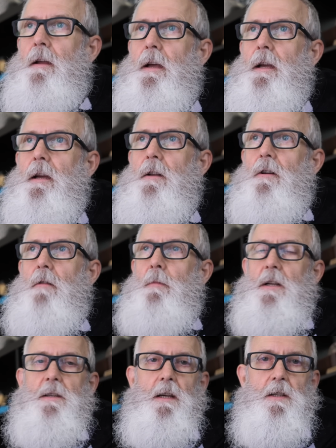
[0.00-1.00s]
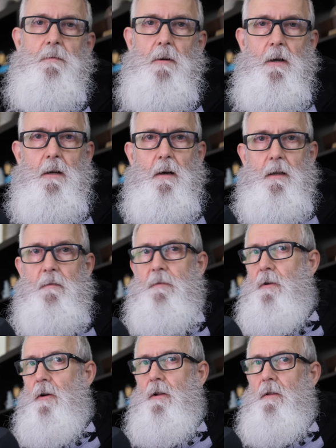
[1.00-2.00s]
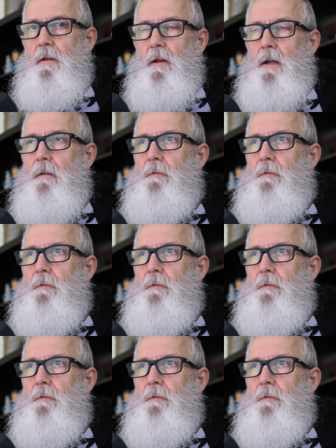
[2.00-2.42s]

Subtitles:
And on my test ride, I didn't find the